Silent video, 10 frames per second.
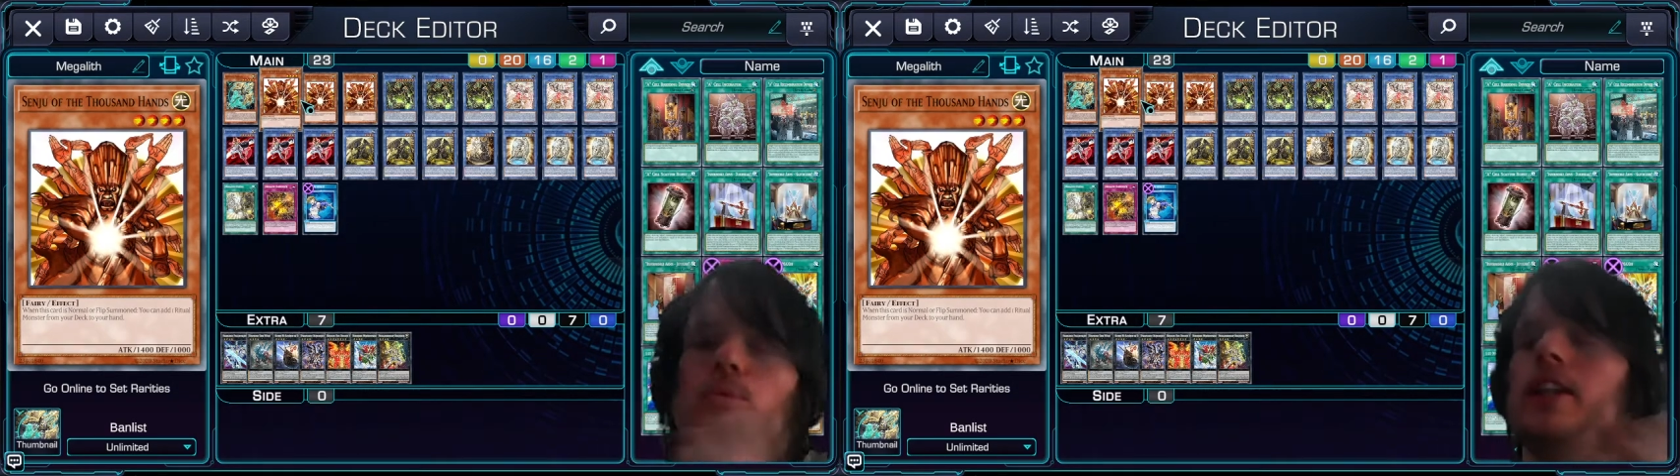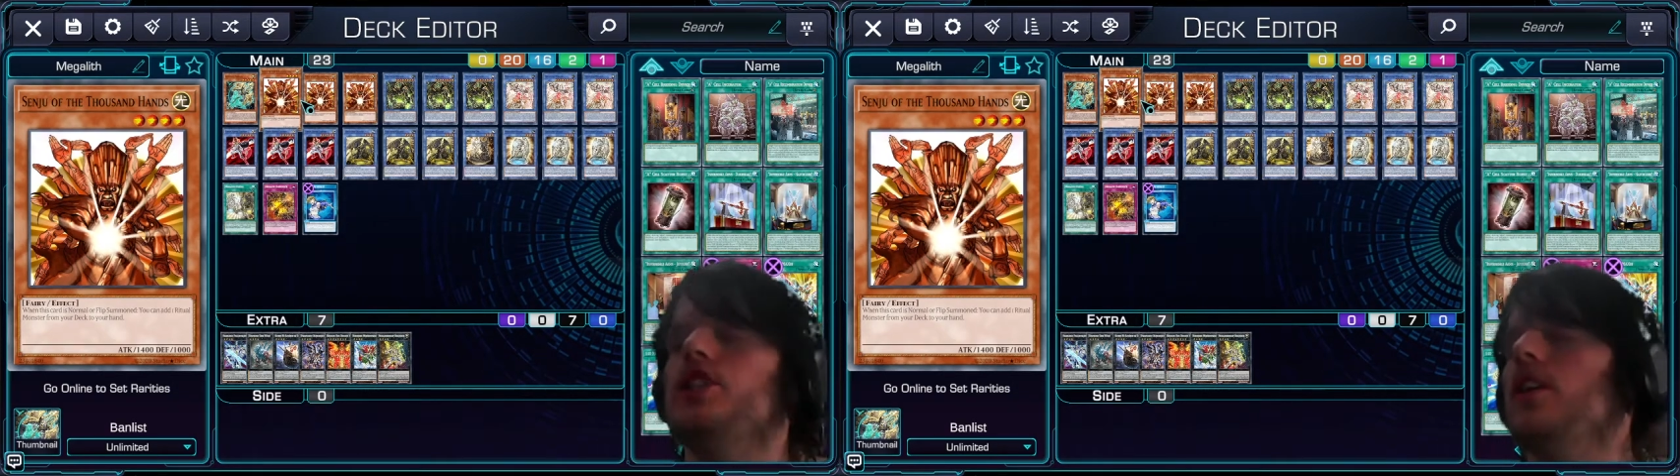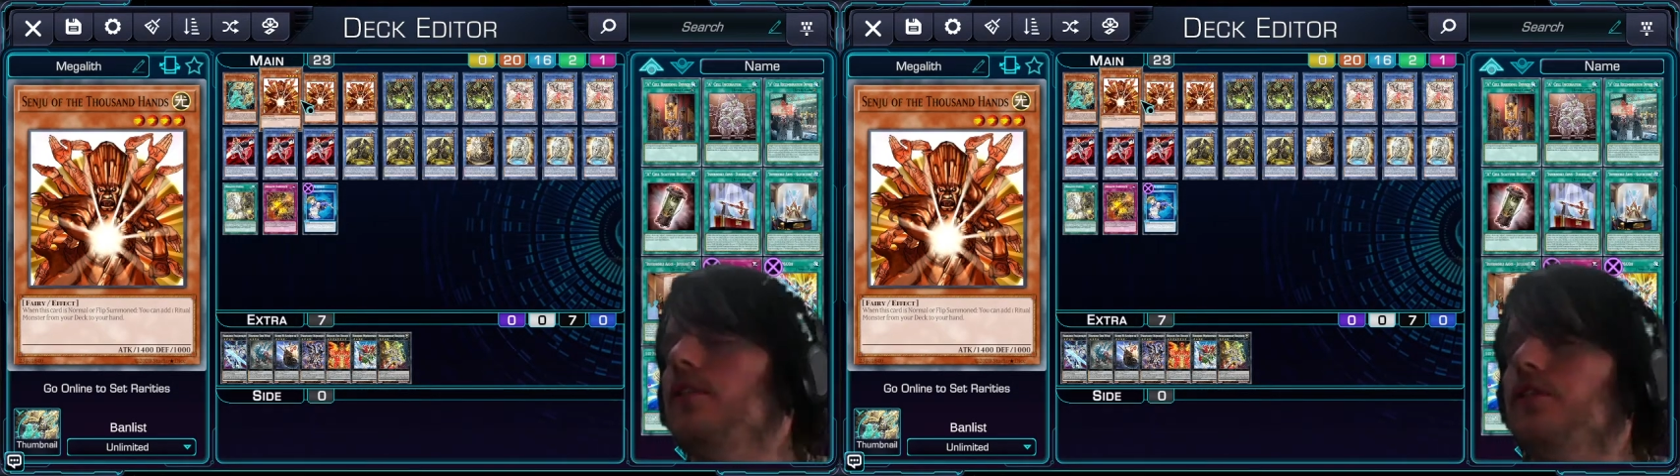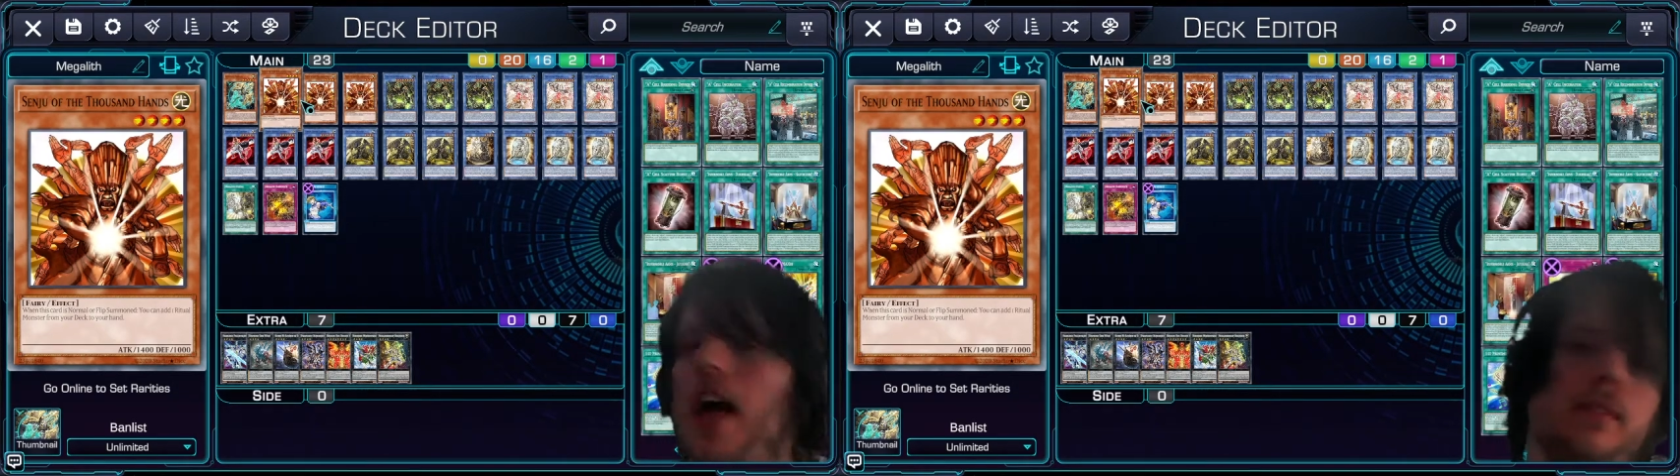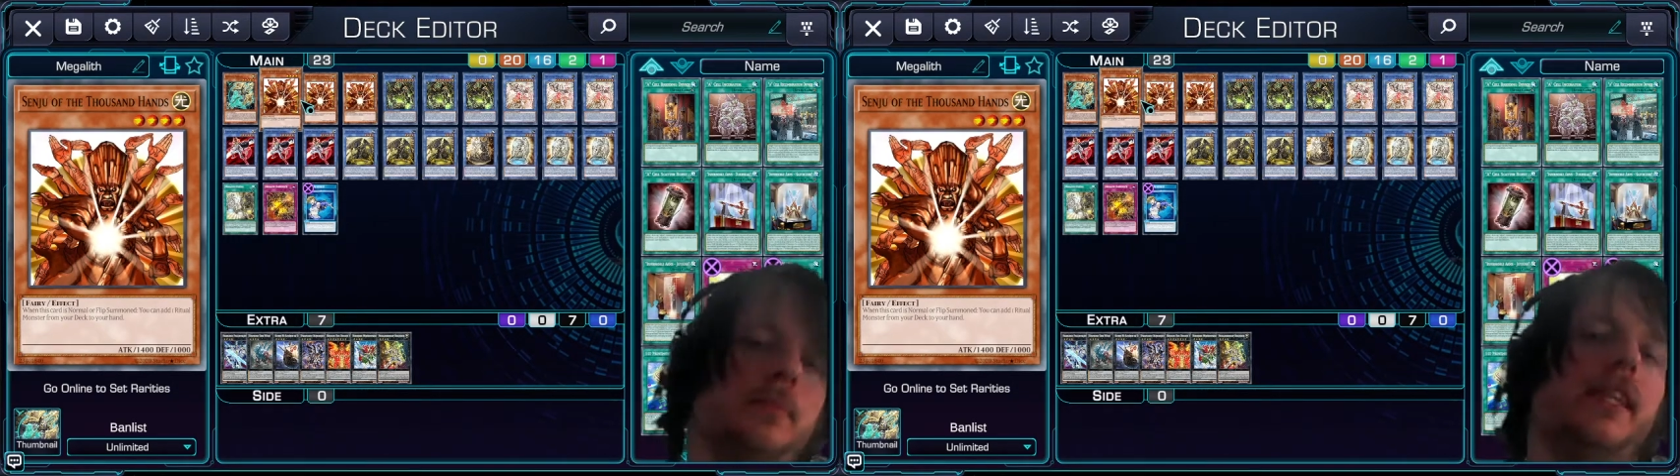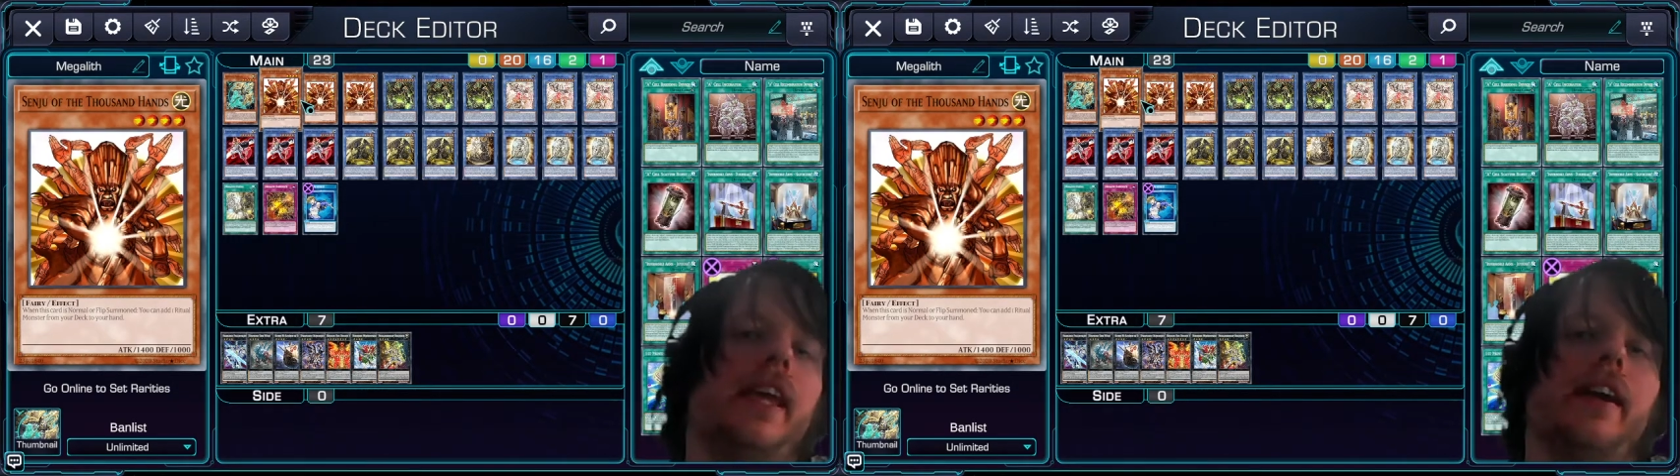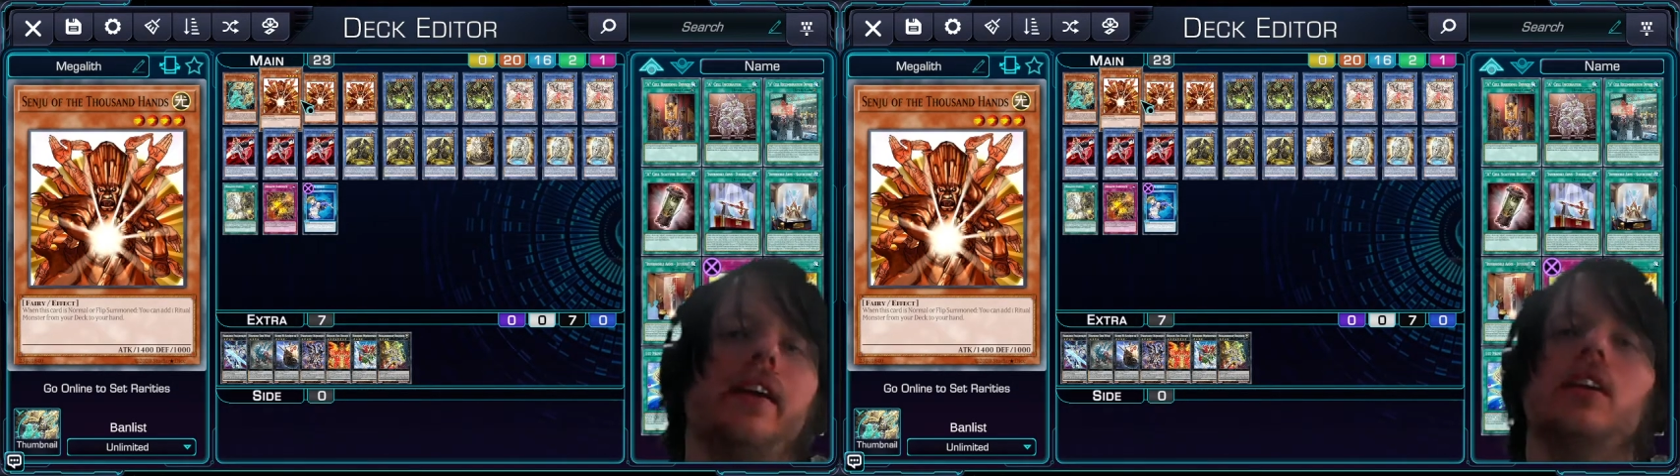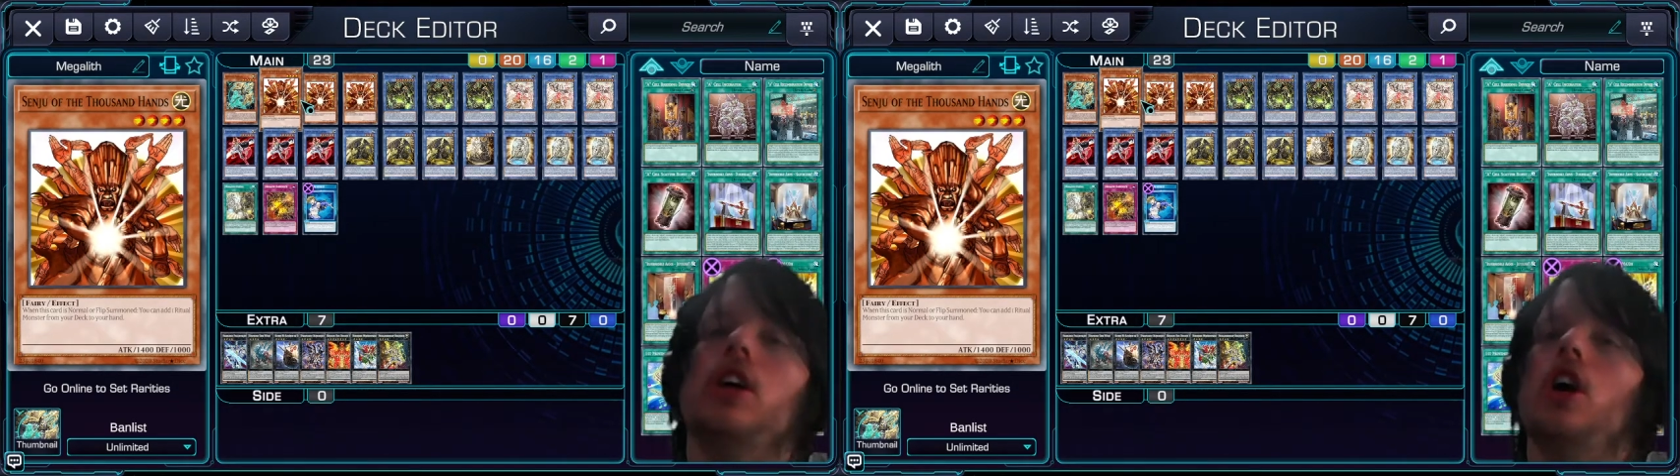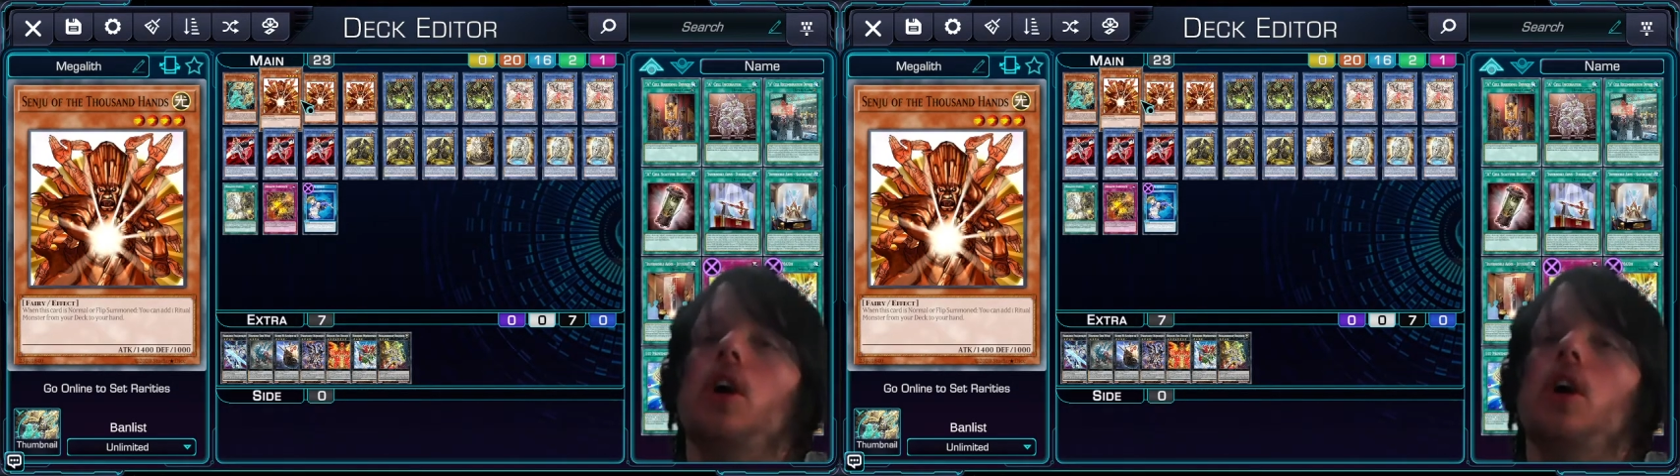Twitch, follow me there.